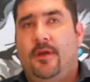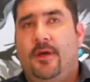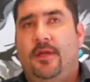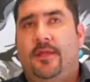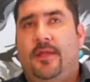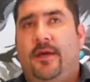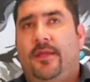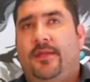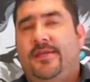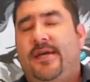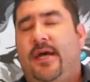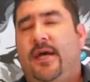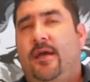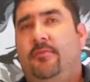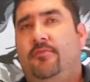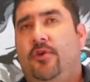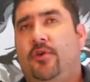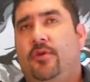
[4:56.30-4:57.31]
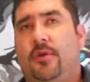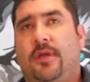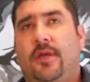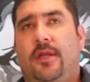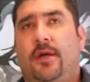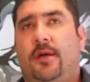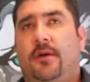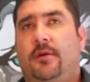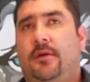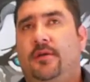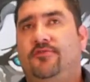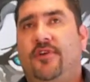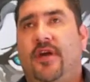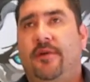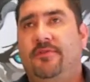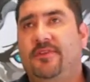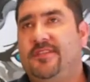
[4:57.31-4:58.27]
at that time you could get a
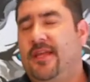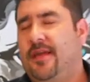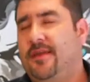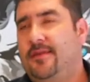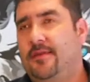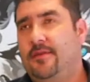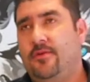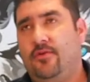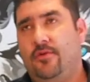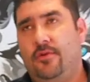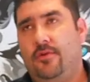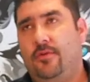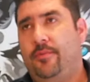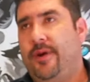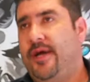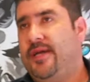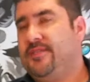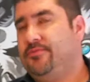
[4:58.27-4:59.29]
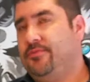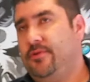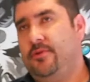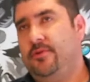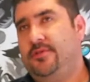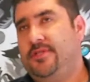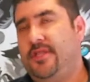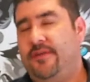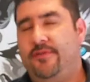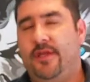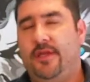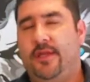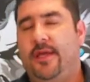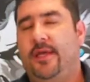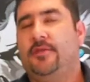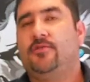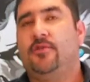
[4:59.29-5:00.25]
driver's license, showing your passport and stuff
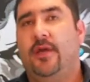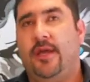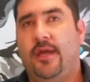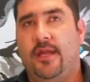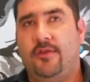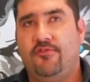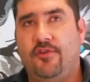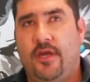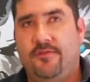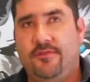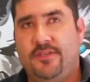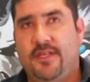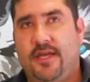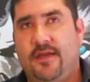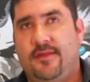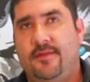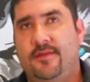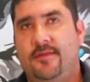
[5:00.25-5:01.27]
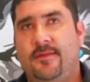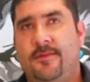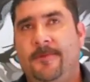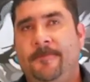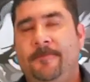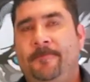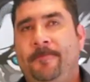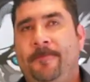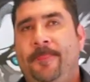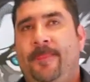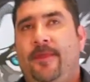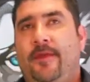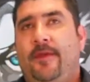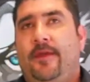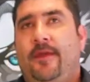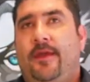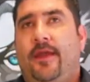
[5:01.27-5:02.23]
like that. So I got a driver's license,
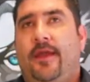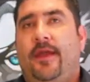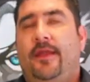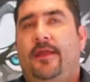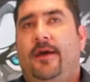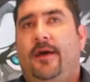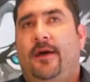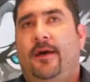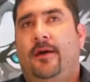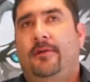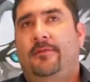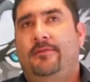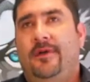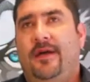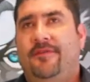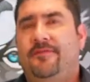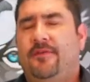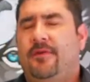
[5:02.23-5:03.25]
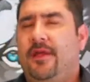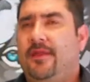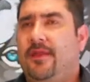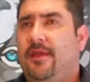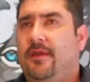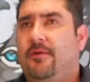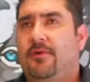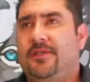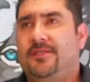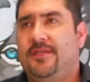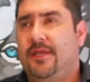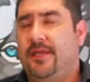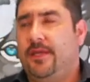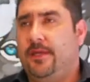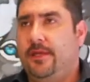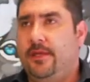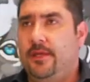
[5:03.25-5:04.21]
and after I think it was like